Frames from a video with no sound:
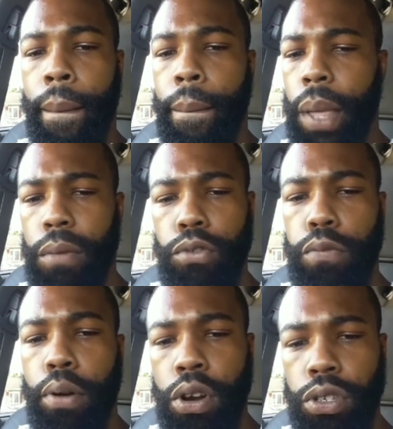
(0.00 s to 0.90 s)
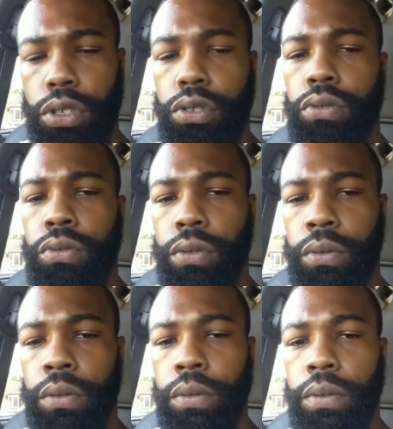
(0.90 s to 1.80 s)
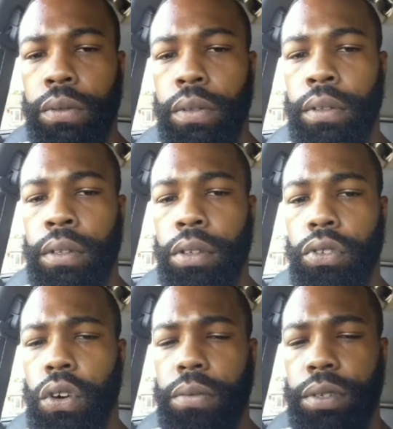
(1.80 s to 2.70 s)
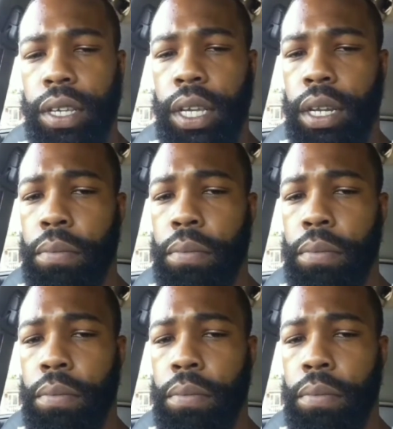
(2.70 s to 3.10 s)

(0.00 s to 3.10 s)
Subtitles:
That was personal. You know what I'm saying?